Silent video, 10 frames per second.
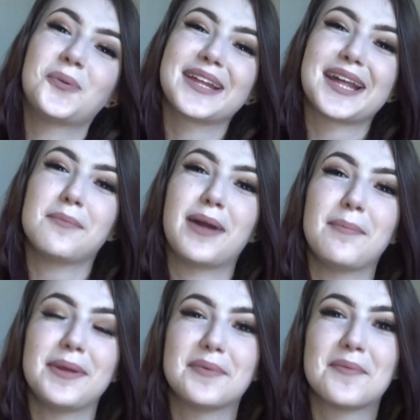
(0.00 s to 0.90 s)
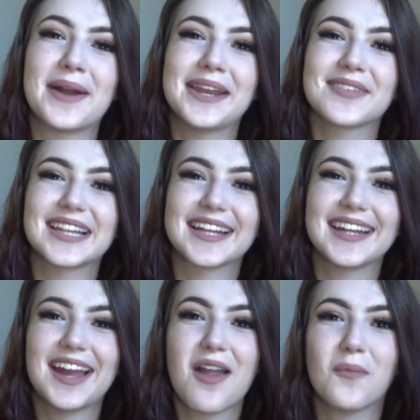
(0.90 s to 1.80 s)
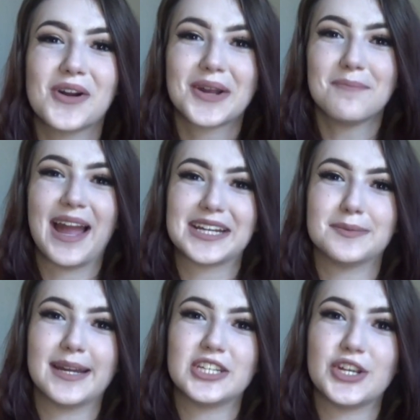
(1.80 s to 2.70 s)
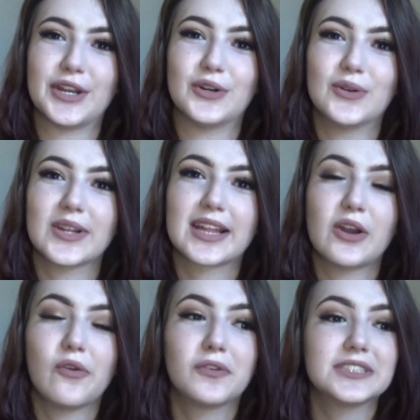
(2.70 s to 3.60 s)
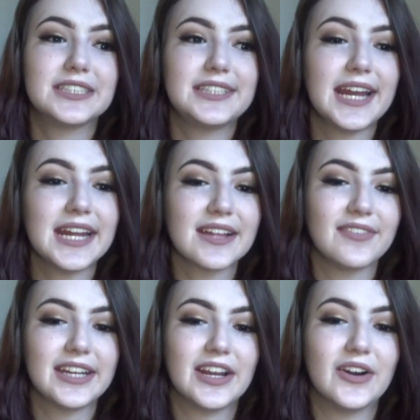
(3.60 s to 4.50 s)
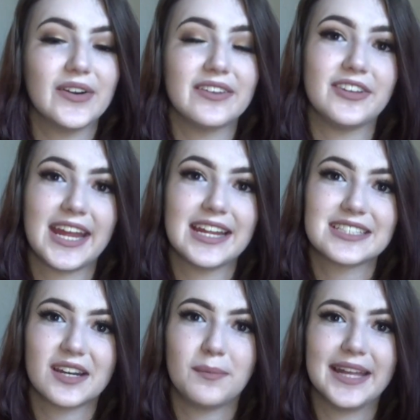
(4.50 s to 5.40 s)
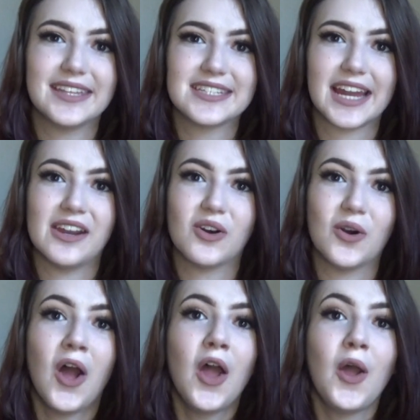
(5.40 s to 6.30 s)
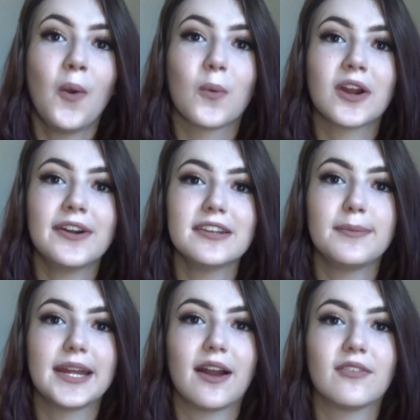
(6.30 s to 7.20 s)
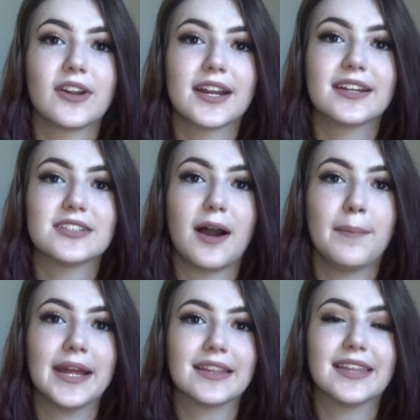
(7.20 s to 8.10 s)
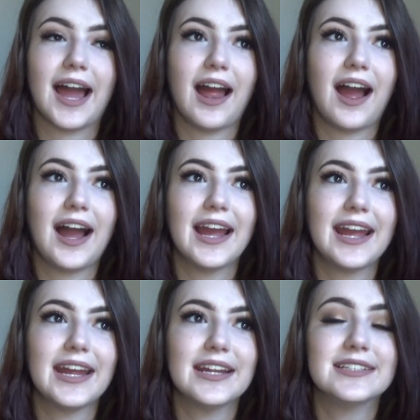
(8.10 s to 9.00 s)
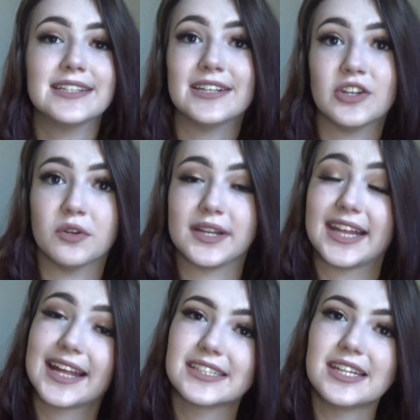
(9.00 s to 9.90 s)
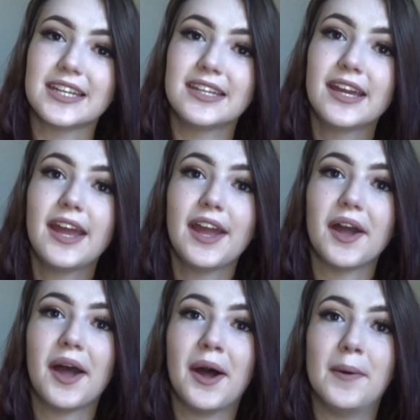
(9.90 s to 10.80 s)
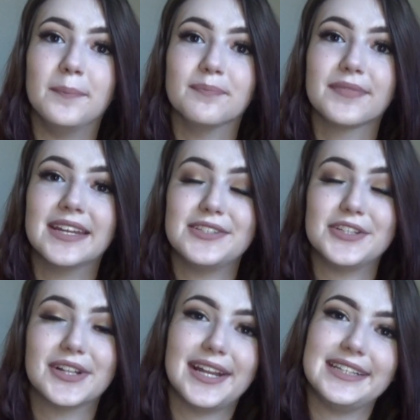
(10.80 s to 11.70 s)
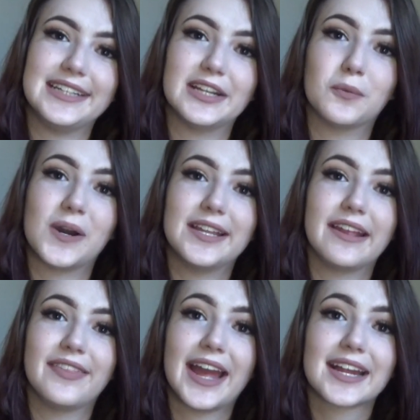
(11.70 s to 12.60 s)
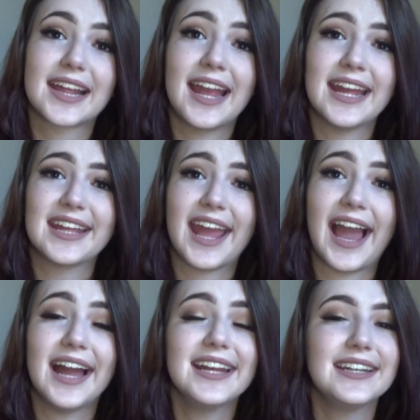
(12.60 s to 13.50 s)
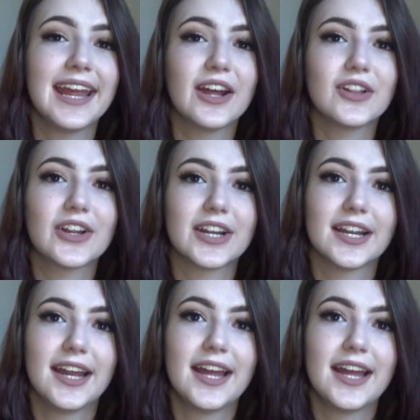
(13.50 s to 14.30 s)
What's up, pet people? My name's Lexia, and welcome back to my channel. So for today's video, if you can't tell by the title, we're going to be covering a topic that I didn't know existed until I needed one, and that's a cat inhaler.